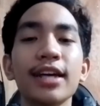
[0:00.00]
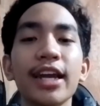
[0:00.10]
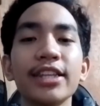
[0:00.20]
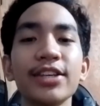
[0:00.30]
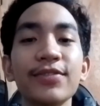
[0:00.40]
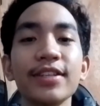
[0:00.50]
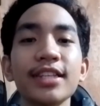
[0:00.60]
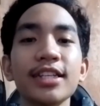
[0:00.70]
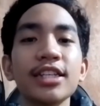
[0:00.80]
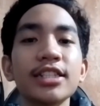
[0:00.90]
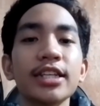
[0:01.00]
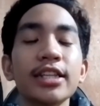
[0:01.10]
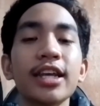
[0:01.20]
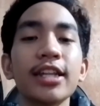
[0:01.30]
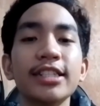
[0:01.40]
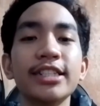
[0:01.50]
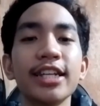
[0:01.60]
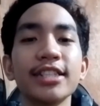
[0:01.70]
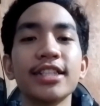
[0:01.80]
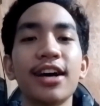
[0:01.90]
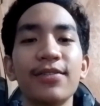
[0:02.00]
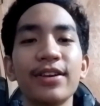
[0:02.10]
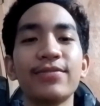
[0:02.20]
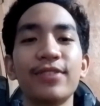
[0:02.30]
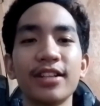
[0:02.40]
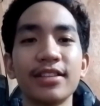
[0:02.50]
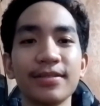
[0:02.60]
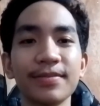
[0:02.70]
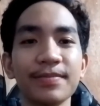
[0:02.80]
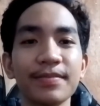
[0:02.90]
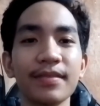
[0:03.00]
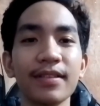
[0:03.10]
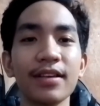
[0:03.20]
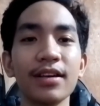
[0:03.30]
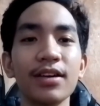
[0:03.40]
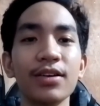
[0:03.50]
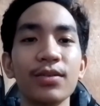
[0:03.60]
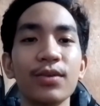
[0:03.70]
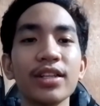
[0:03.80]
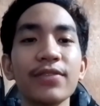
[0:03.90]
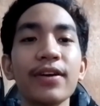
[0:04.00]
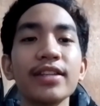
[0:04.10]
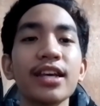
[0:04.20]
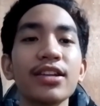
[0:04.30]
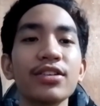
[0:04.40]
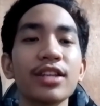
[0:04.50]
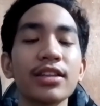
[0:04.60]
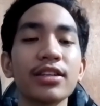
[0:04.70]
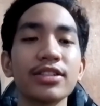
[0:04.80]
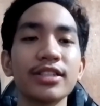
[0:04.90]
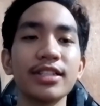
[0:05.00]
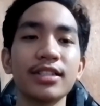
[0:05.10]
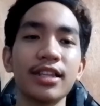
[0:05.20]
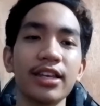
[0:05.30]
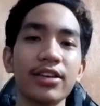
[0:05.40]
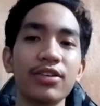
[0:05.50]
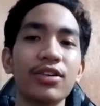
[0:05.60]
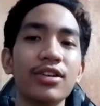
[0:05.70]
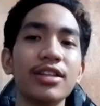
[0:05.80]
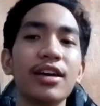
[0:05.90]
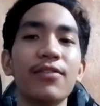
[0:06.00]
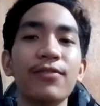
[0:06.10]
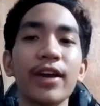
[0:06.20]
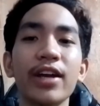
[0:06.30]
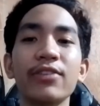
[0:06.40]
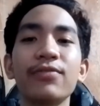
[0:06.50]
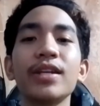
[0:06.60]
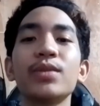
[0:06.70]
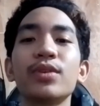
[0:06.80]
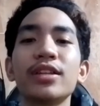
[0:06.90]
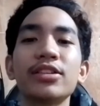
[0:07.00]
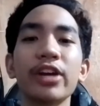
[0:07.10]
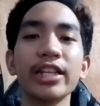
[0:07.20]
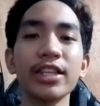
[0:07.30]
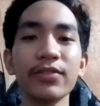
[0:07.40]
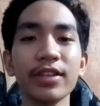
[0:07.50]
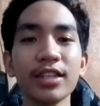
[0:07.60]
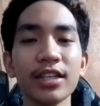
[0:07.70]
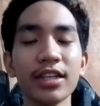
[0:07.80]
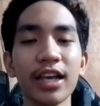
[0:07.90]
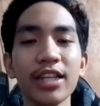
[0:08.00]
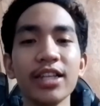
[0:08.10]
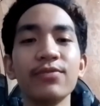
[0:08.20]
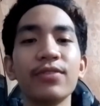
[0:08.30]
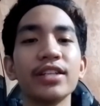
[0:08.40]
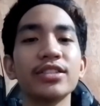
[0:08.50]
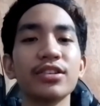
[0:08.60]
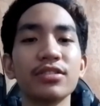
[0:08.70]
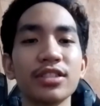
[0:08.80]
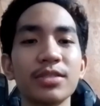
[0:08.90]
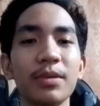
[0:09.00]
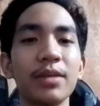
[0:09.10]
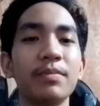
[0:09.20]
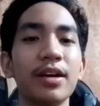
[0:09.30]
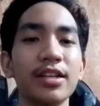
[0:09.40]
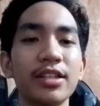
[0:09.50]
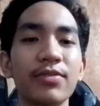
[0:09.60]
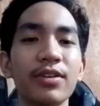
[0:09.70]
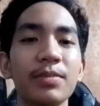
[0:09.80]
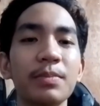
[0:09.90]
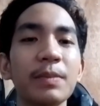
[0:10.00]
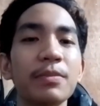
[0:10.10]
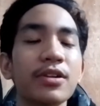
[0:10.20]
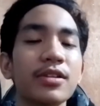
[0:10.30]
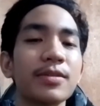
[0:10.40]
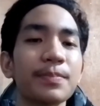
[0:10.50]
Creativity is intelligence having fun. What if I tell you that there's this thing called a fair filled with creativity and inventions made by different people?